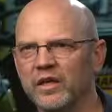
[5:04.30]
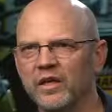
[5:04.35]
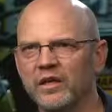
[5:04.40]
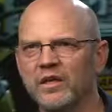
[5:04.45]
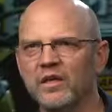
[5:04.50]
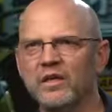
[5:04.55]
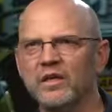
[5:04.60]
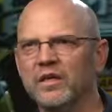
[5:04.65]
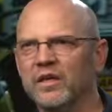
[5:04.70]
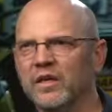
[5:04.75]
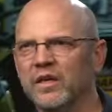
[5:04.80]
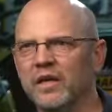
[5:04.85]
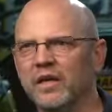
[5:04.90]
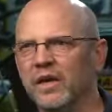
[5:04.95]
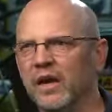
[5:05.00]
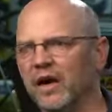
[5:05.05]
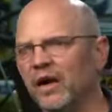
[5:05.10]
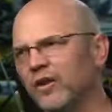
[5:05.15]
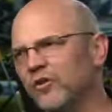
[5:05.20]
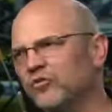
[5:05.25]
and eh,
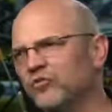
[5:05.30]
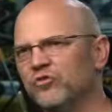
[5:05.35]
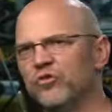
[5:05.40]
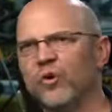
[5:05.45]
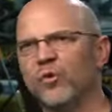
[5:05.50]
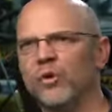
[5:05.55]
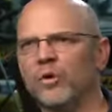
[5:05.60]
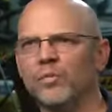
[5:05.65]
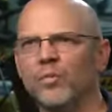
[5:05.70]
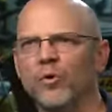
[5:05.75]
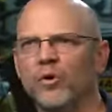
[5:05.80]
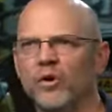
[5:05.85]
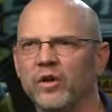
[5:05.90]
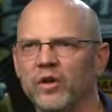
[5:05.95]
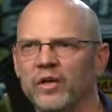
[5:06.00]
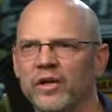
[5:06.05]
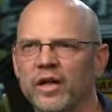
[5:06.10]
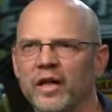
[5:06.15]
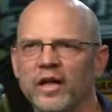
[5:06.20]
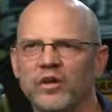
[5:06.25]
on a snowy
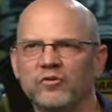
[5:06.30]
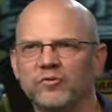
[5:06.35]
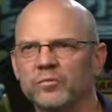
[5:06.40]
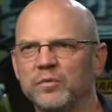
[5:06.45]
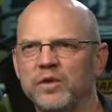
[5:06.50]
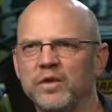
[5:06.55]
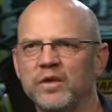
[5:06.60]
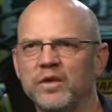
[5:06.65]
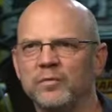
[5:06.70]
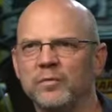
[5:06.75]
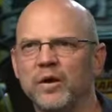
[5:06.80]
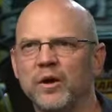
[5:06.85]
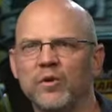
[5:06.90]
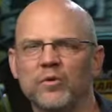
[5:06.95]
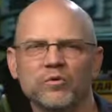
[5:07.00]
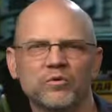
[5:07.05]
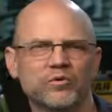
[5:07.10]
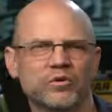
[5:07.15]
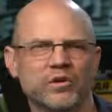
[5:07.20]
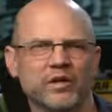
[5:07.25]
morning and ask me
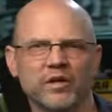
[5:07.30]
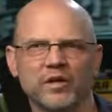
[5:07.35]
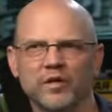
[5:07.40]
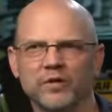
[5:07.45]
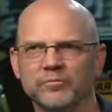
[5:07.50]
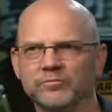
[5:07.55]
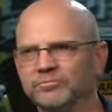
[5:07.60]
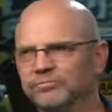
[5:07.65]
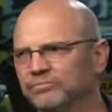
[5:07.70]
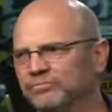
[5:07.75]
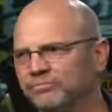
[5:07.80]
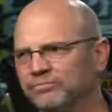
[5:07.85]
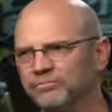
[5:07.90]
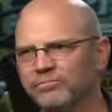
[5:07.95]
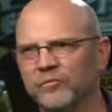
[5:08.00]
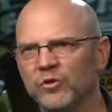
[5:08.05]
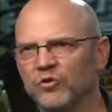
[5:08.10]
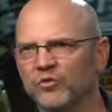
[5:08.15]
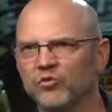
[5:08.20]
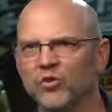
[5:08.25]
about uh,
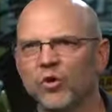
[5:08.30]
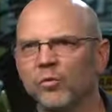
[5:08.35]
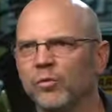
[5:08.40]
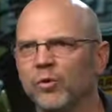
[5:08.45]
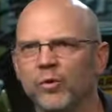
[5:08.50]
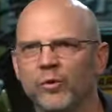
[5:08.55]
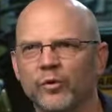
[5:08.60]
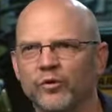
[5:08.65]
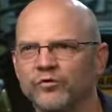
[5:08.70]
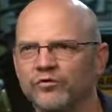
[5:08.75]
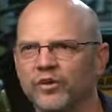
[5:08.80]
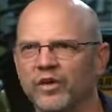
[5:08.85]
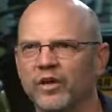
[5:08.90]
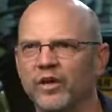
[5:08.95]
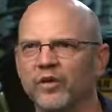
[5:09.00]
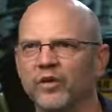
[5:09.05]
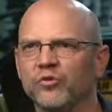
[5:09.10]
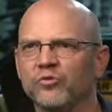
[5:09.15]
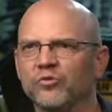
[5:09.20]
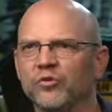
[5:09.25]
snowblower
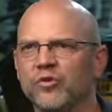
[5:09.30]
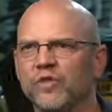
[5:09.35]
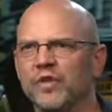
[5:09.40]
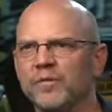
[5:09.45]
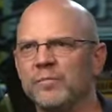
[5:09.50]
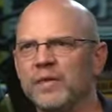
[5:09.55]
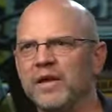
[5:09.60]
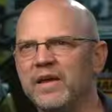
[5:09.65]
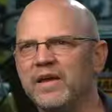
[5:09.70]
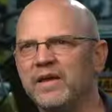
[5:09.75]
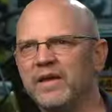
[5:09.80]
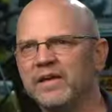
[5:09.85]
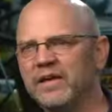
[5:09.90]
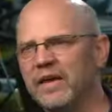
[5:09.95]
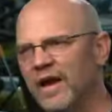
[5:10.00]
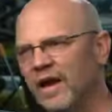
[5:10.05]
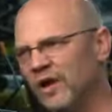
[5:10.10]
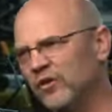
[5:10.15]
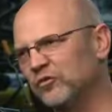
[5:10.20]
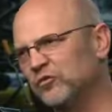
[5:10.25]
sales, or they may
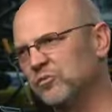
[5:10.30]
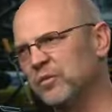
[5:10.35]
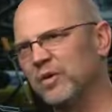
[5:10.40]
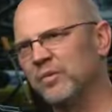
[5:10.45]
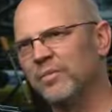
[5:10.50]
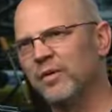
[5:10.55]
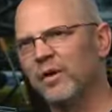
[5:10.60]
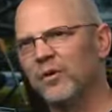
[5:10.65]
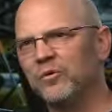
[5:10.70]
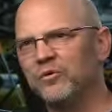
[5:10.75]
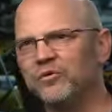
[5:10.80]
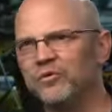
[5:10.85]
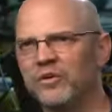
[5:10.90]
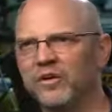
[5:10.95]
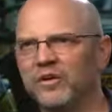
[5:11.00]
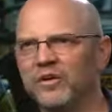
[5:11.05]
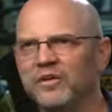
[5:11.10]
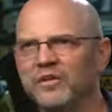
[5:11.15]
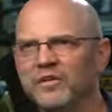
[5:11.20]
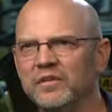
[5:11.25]
ask me about
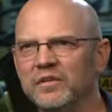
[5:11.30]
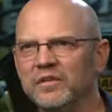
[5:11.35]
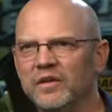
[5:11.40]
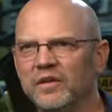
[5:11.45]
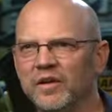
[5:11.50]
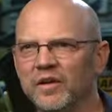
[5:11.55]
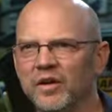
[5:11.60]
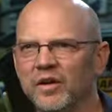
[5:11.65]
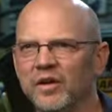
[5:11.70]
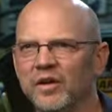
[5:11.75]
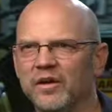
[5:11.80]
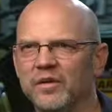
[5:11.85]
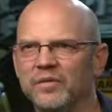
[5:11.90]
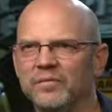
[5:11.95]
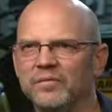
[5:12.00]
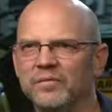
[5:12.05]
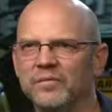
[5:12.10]
uh, uh,